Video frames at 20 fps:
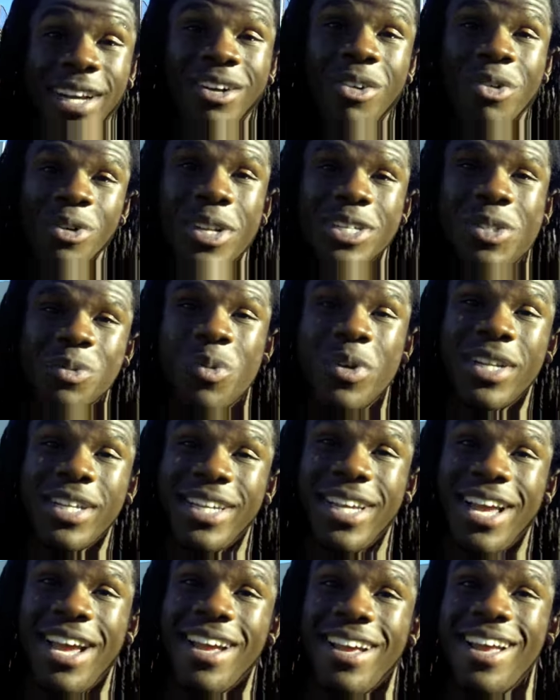go against Woody
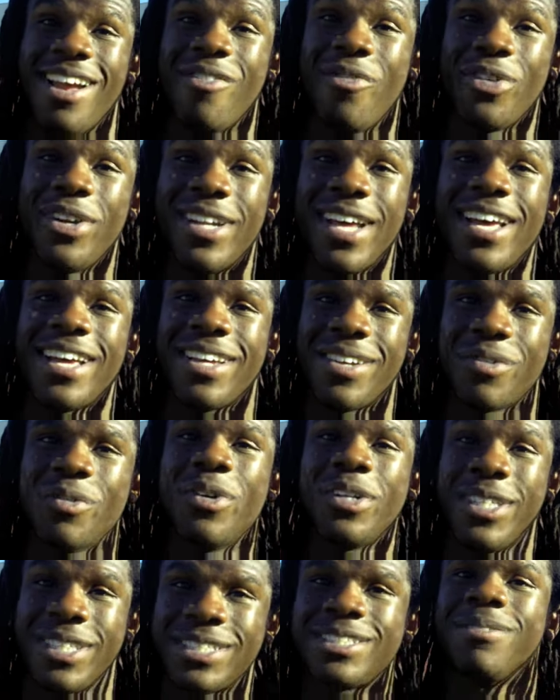every day.
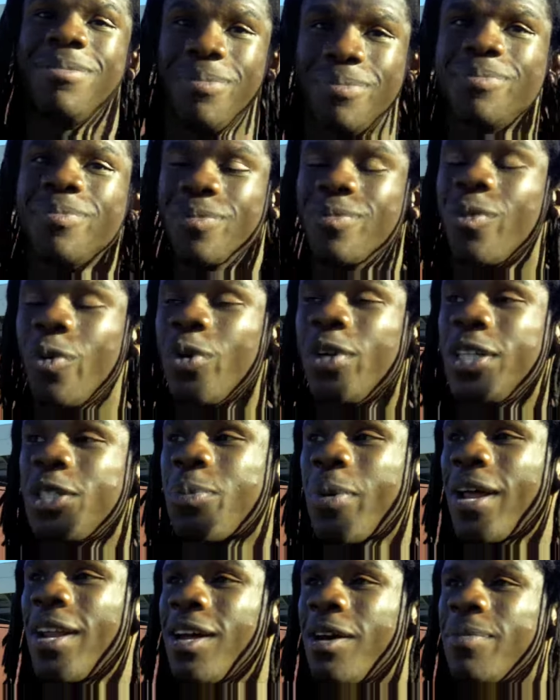Woody's
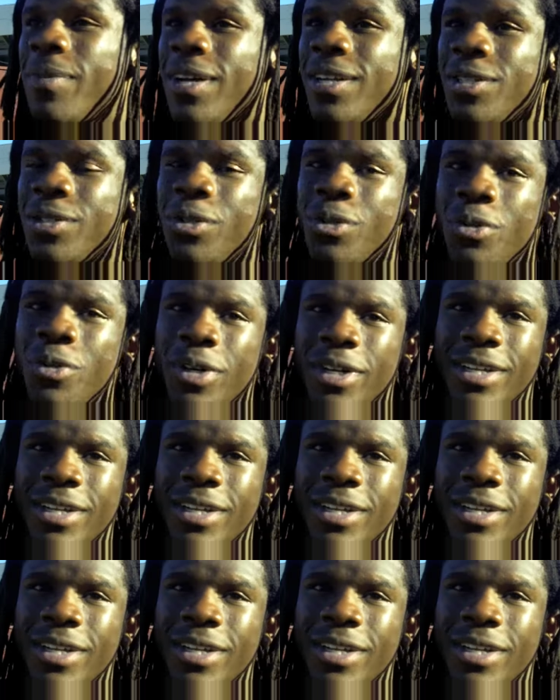probably up there too.